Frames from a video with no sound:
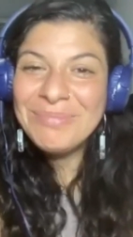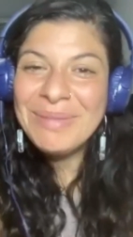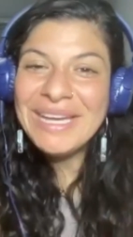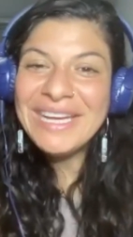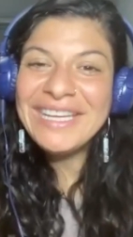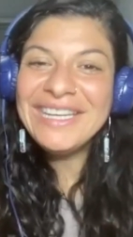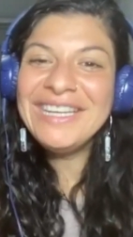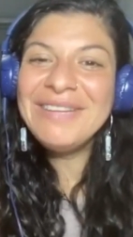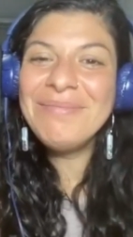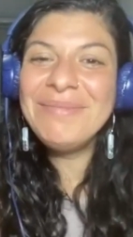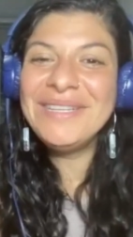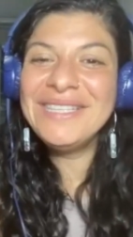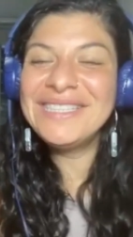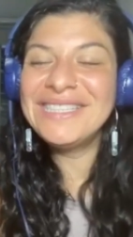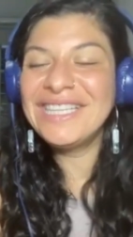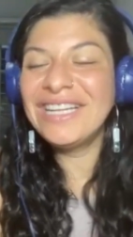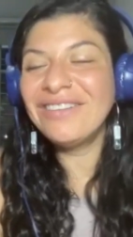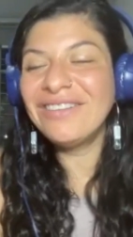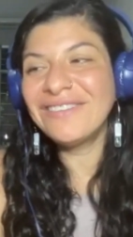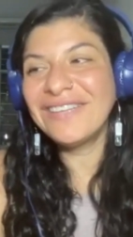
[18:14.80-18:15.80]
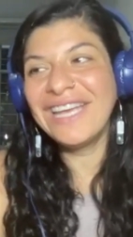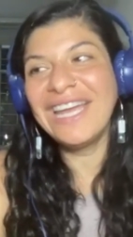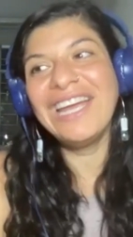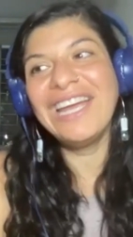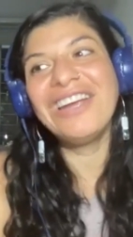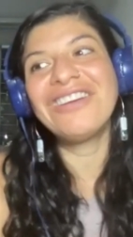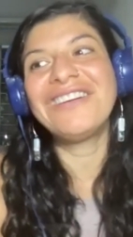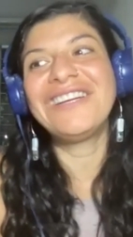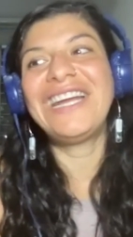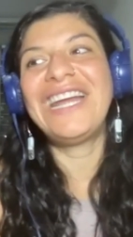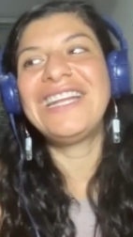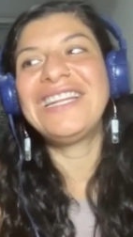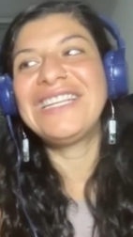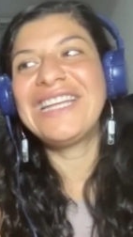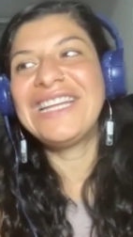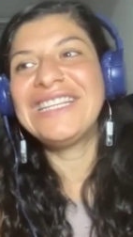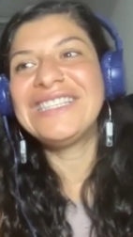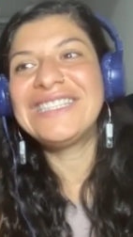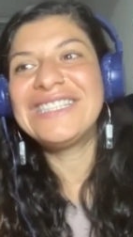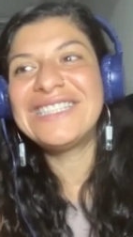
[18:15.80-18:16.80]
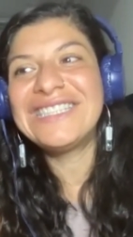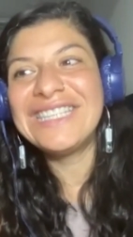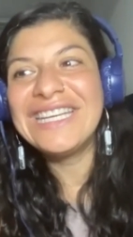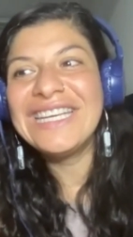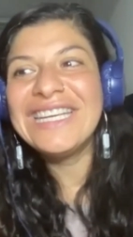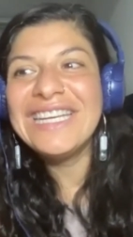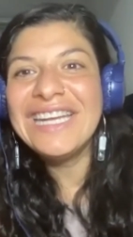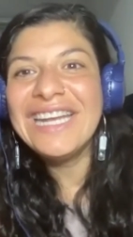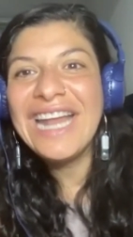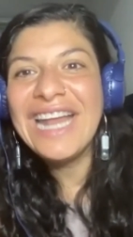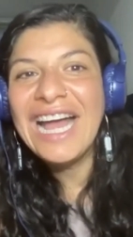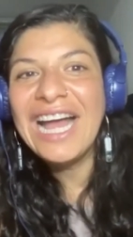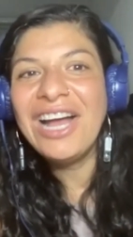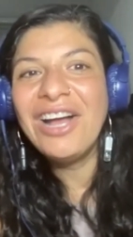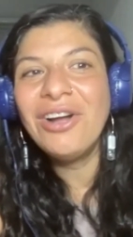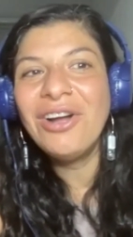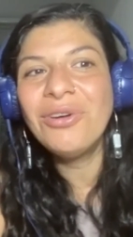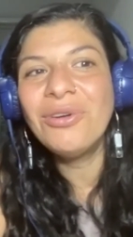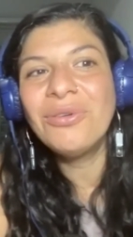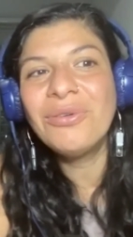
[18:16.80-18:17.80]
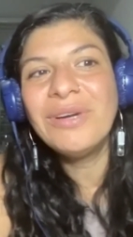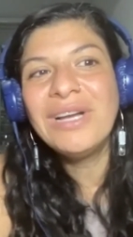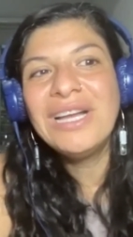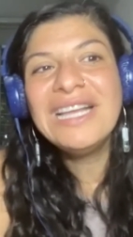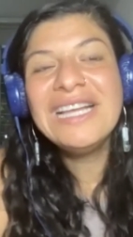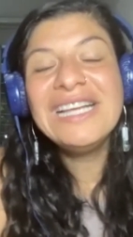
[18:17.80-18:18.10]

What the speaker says: making it be self-care and seeing how,